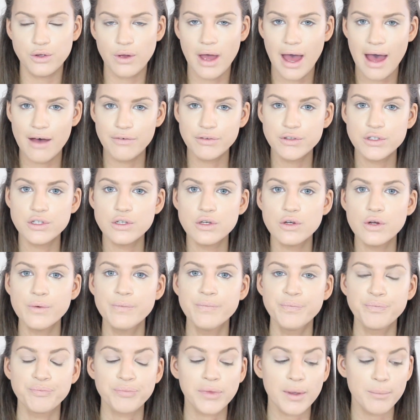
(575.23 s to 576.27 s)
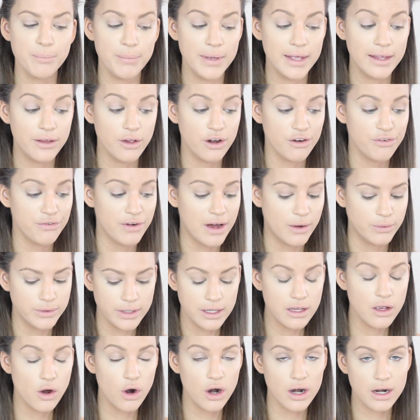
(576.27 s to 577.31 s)
You have to pick your
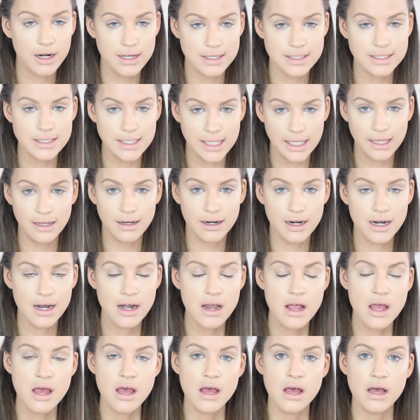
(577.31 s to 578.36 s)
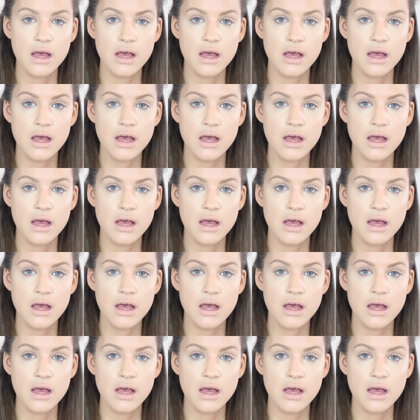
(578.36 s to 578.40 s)
concealer